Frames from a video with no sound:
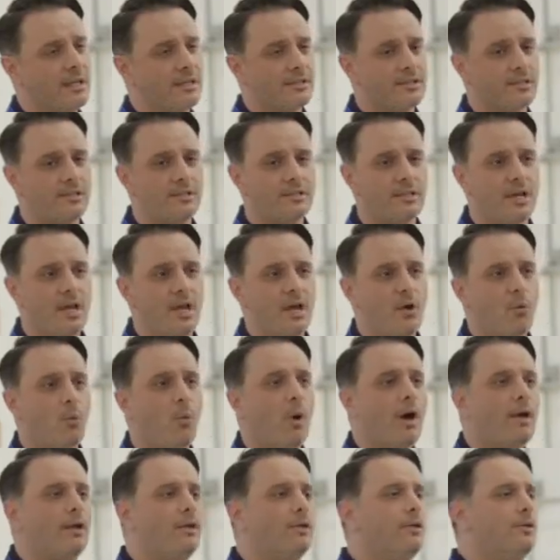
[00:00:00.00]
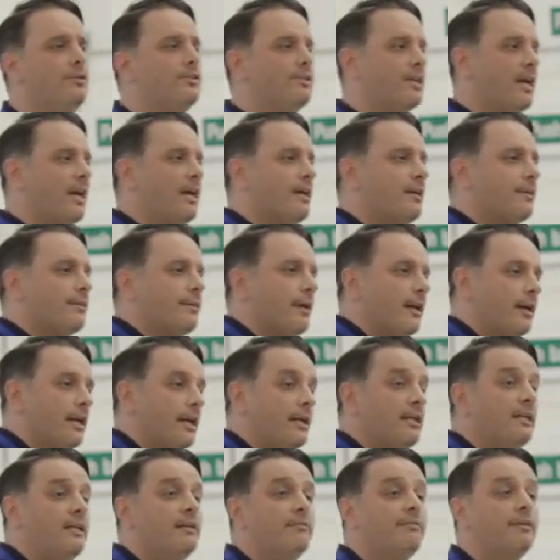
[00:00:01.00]
license, why don't you take that
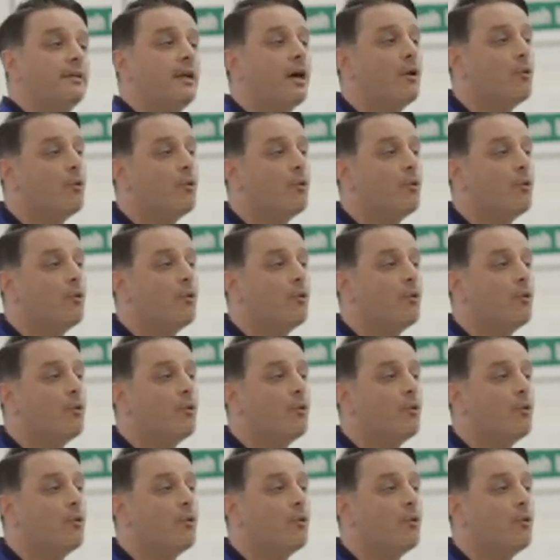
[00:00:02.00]
and give it